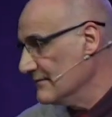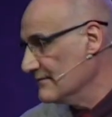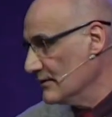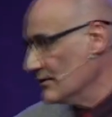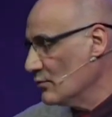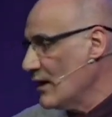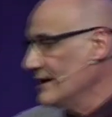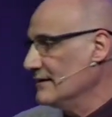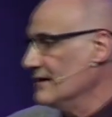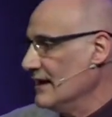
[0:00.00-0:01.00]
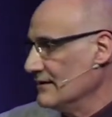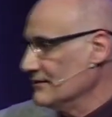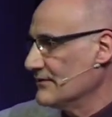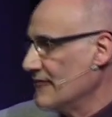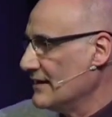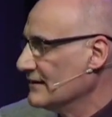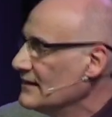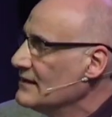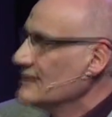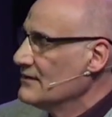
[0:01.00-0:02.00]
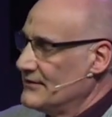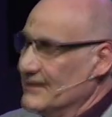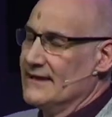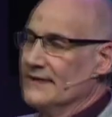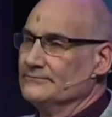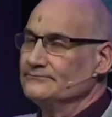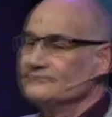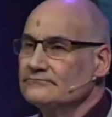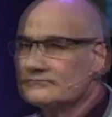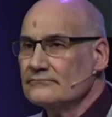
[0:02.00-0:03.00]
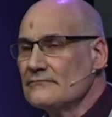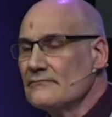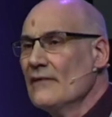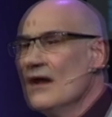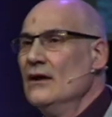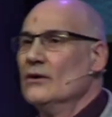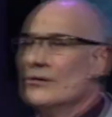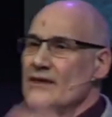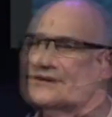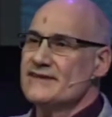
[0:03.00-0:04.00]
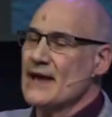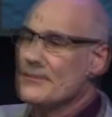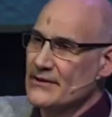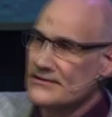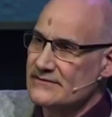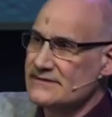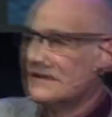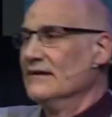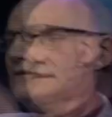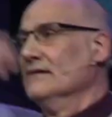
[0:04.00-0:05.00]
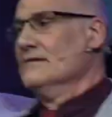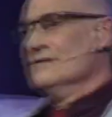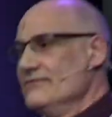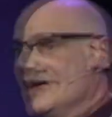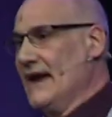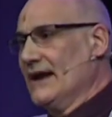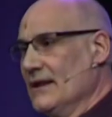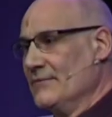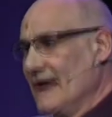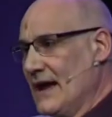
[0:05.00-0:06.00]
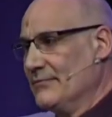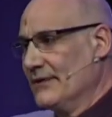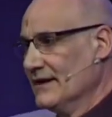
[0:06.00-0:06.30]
with a when and then thinking. When this happens, then I'll be happy.